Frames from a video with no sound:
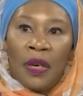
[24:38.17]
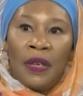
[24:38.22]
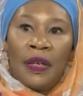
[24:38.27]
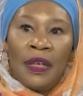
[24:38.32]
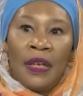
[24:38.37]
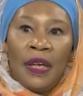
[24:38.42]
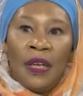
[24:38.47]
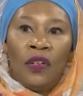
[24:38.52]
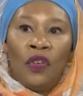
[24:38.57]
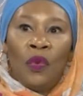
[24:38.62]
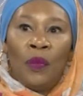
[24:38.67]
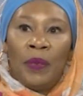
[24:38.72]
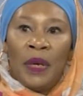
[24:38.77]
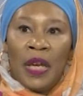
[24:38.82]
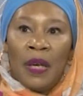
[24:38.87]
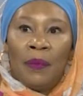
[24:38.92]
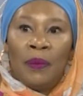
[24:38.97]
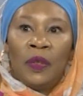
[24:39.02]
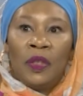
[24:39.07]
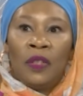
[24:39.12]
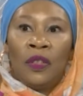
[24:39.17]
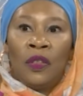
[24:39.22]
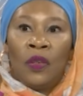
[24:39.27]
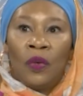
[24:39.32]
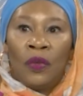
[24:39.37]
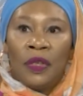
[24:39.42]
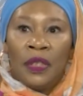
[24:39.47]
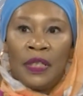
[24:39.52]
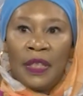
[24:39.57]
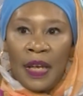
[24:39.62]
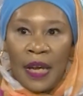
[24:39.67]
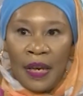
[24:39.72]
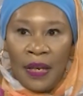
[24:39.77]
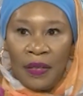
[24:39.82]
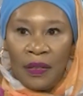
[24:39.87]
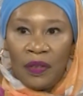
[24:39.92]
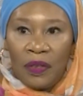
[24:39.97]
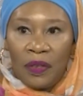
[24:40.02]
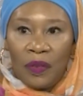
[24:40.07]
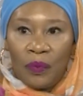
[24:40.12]
So again, you'll be able to know the
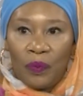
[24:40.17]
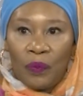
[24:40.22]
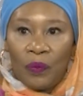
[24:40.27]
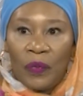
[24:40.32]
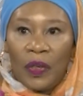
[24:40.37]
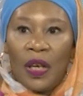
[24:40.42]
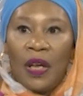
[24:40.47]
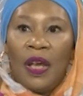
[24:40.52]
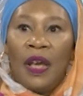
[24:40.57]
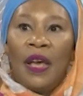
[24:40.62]
dates